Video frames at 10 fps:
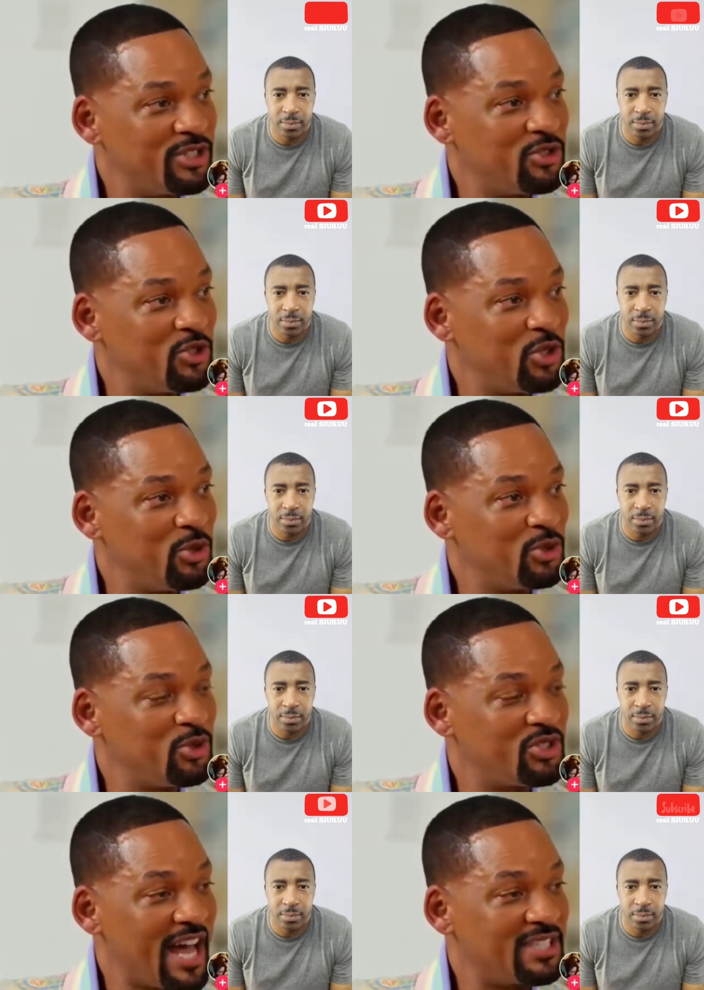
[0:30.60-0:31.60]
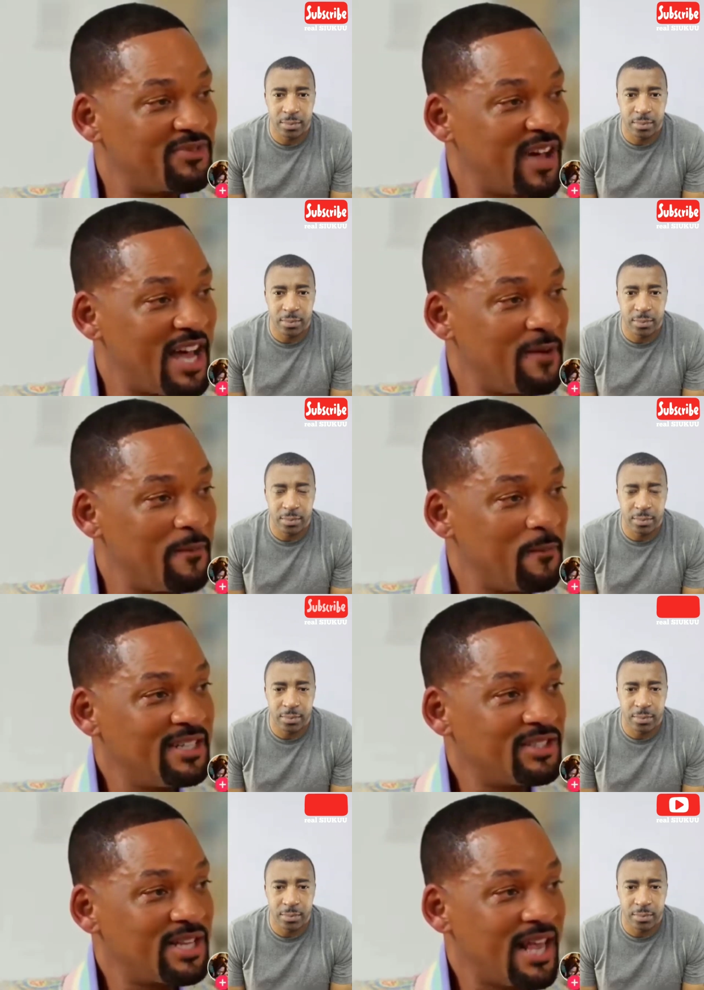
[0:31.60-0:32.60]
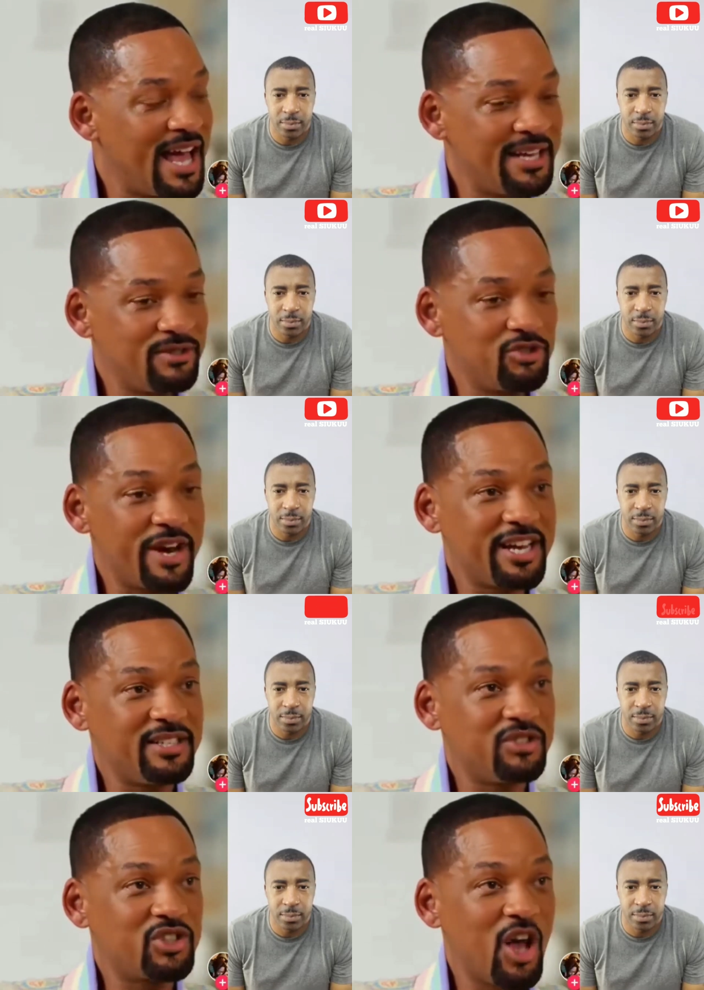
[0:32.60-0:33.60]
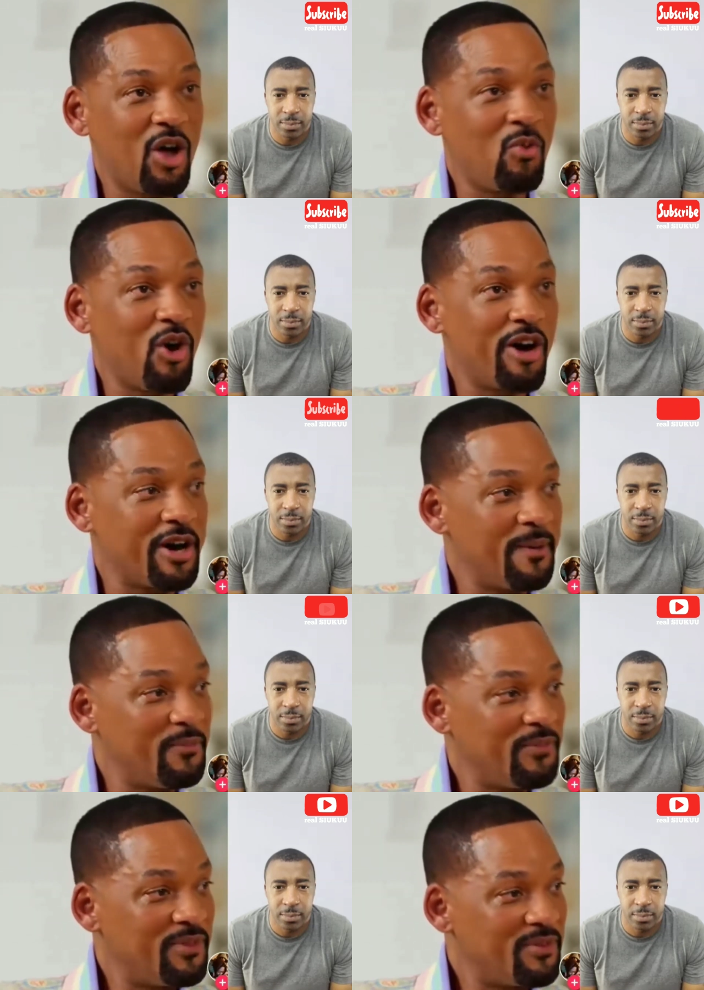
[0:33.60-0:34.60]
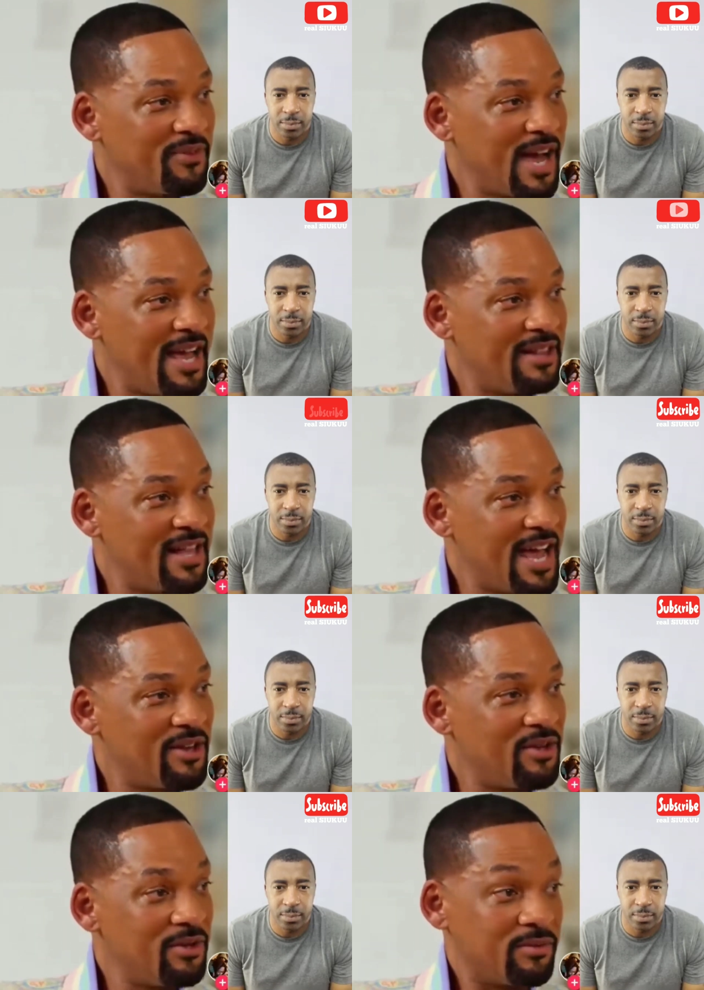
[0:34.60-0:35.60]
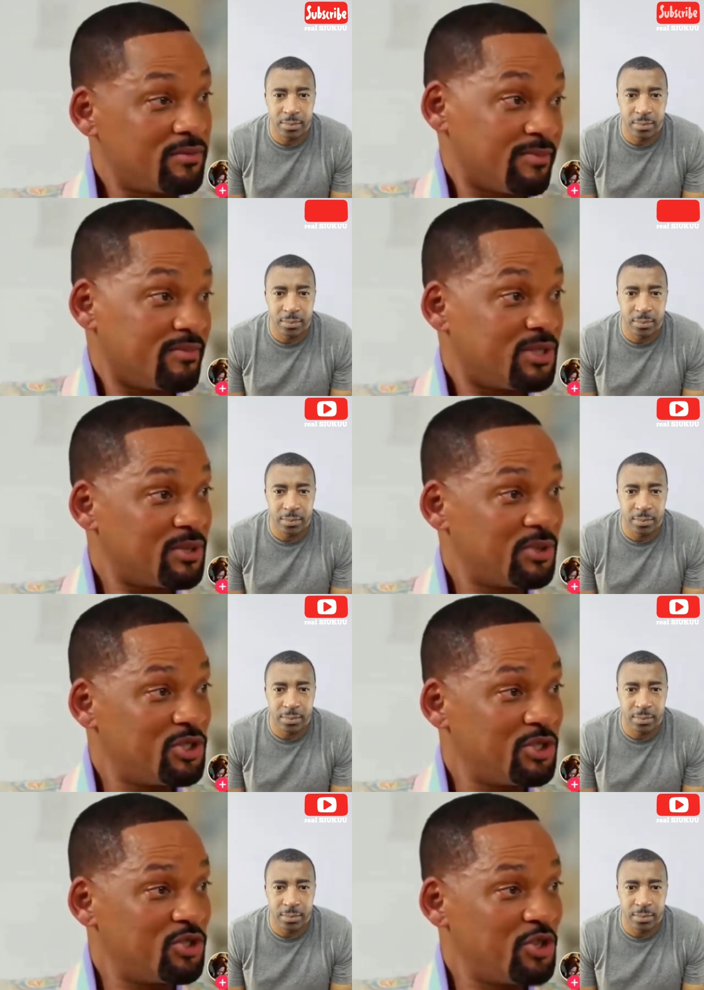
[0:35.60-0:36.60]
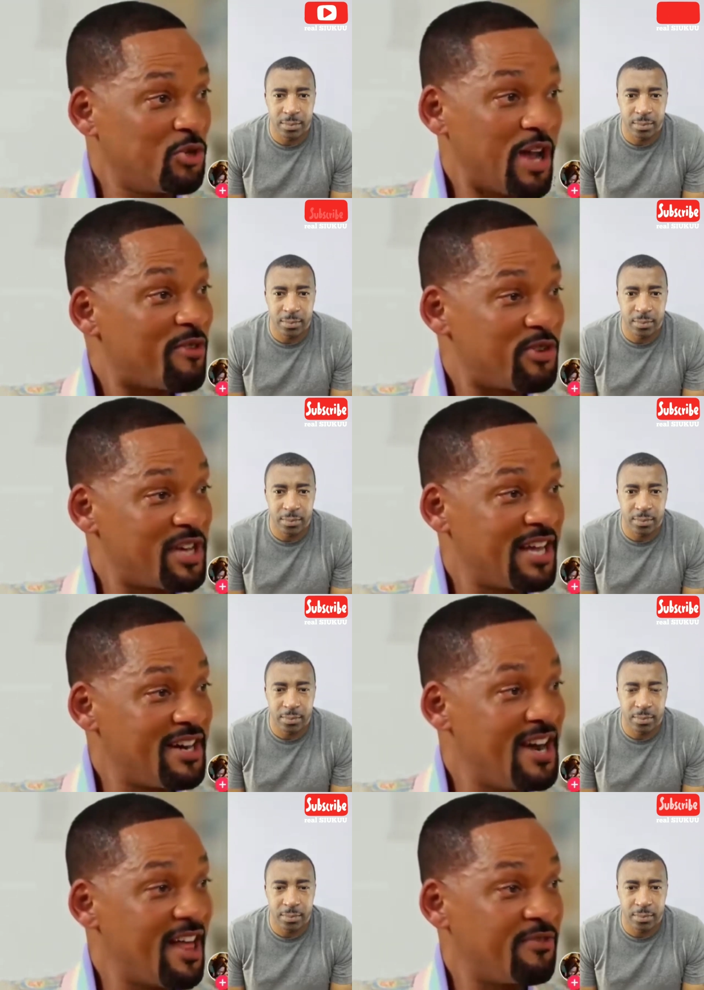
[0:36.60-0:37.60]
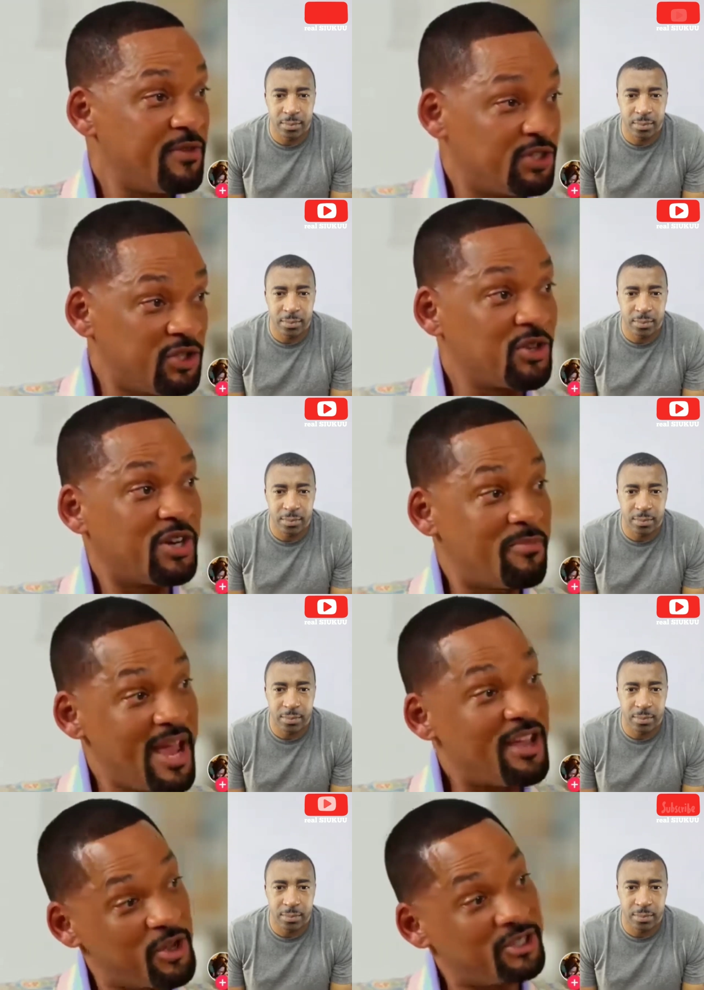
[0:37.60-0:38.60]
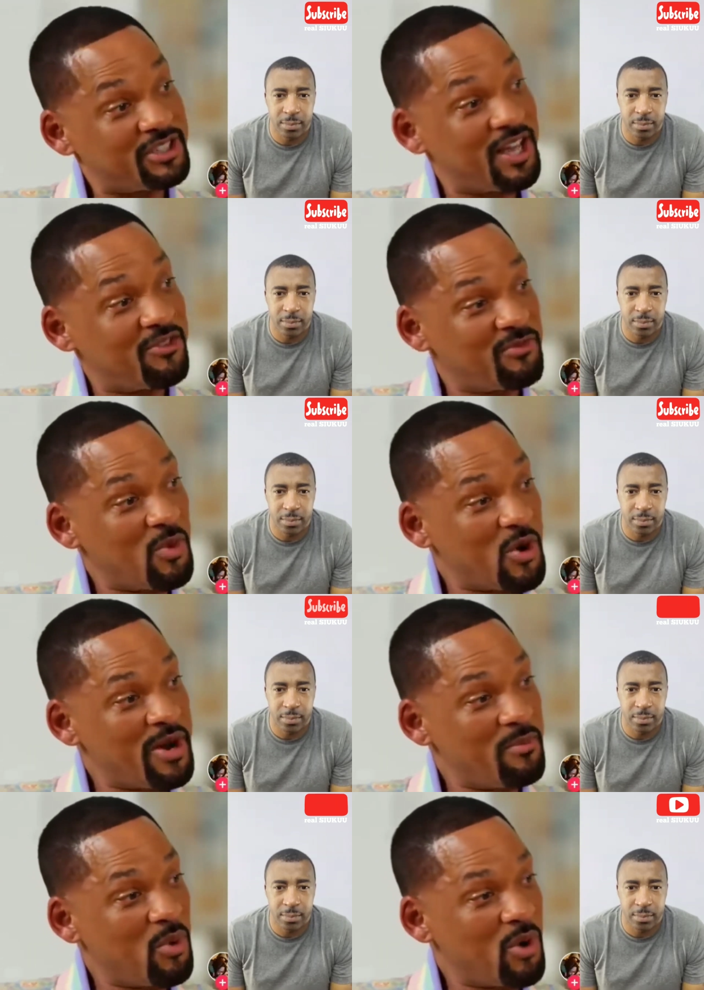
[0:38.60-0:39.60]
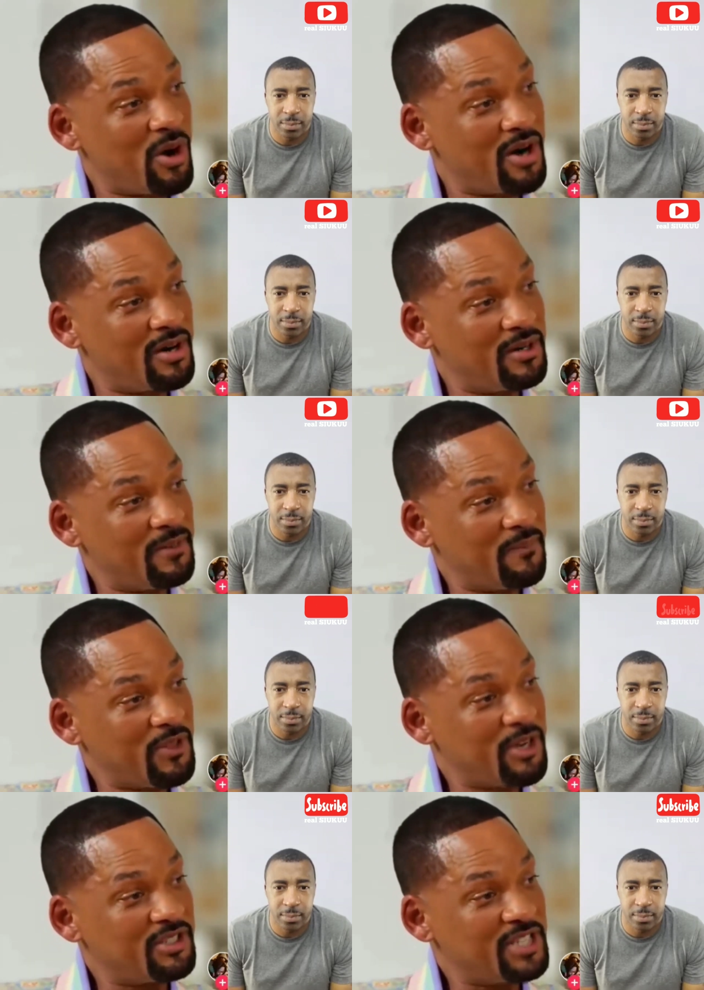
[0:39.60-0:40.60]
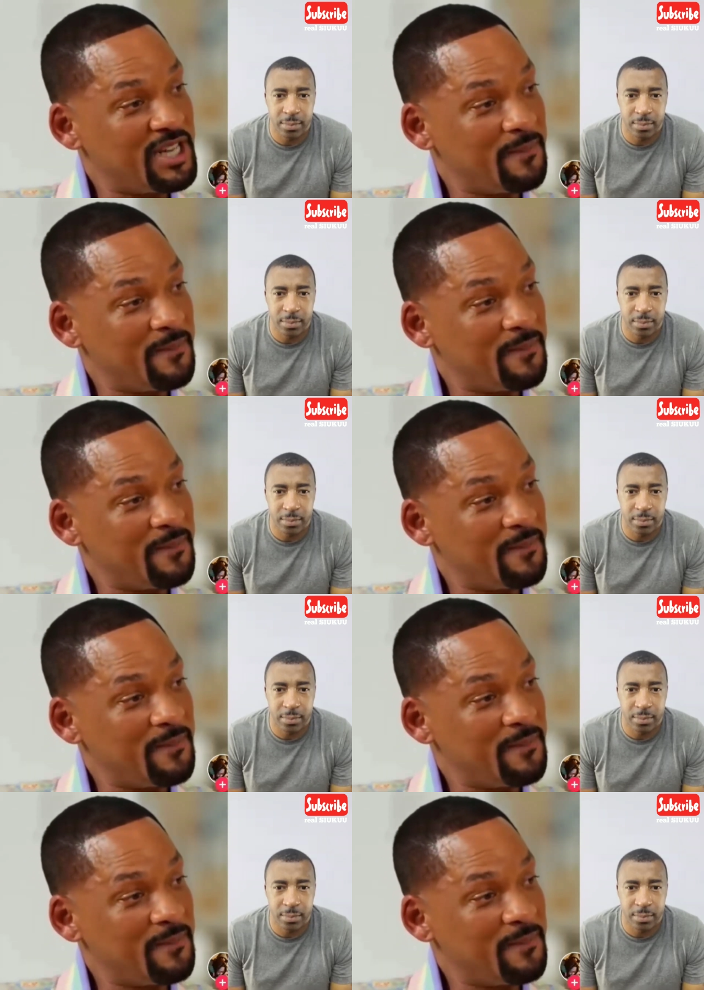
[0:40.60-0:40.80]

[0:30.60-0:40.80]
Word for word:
Speaker 1: can do to satisfy you. It's mm. like drinking salt water, right? Like you'll you'll just you'll never get enough. You're just going to make yourself more and more thirsty.